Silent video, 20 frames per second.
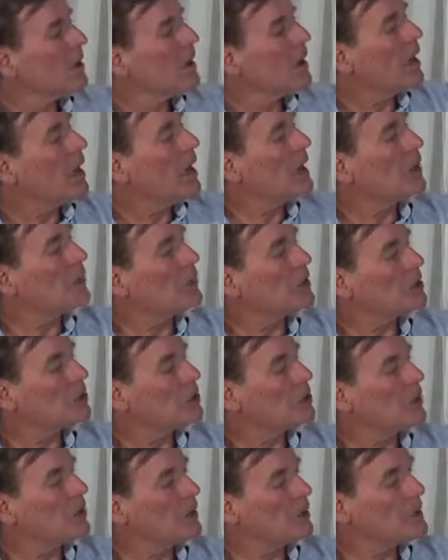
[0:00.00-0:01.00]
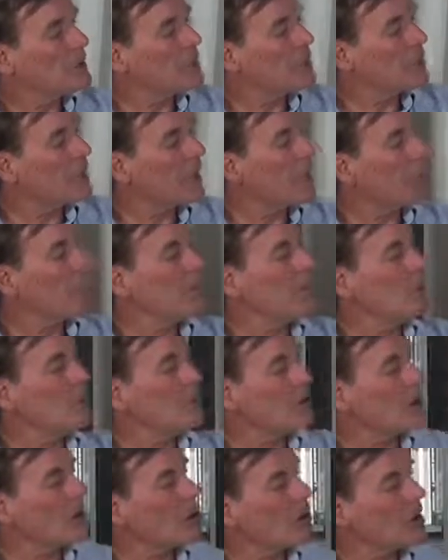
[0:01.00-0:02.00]
um, register your business name
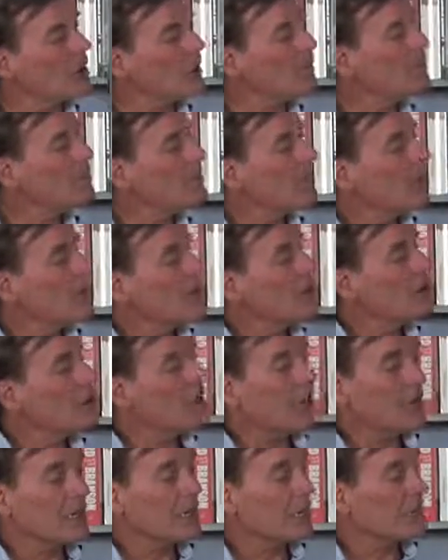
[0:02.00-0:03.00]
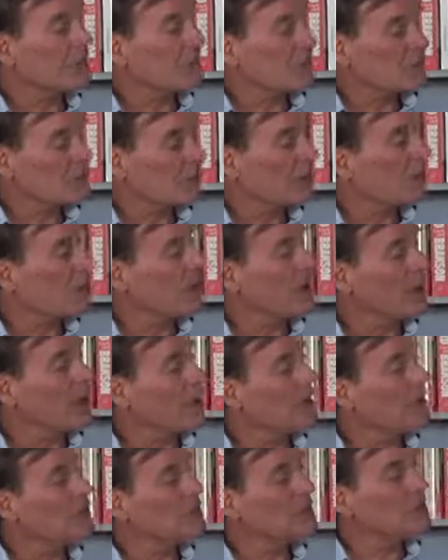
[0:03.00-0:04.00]
online. You're going to need some
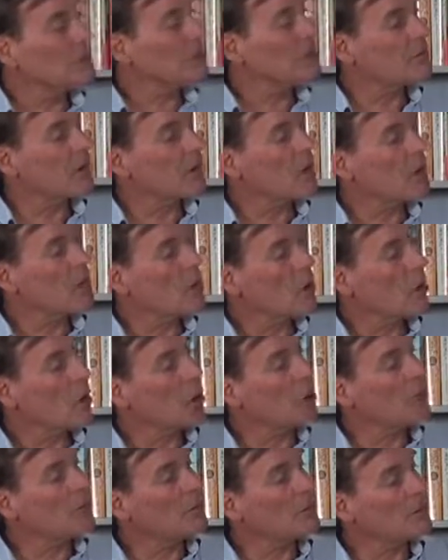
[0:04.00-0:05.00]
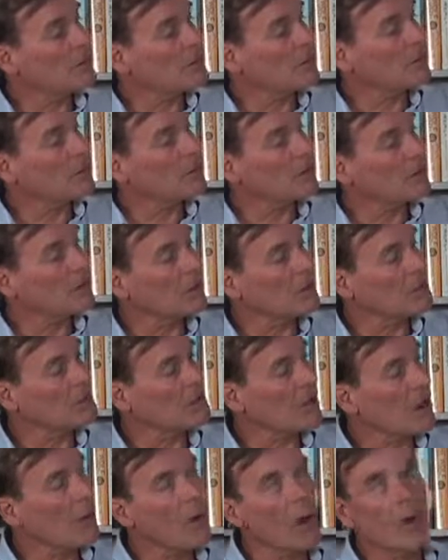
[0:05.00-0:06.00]
software, Xero, MYOB, there's something like
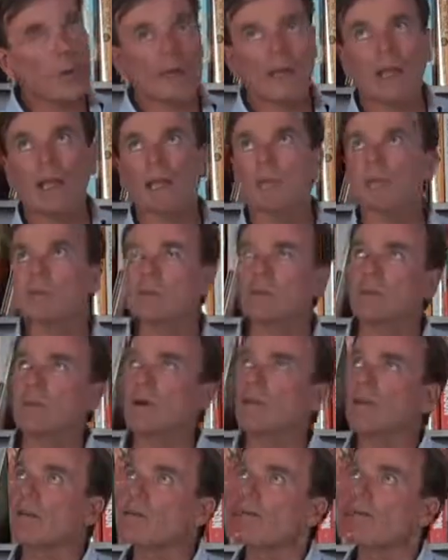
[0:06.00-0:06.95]
Zoho Accounts and some other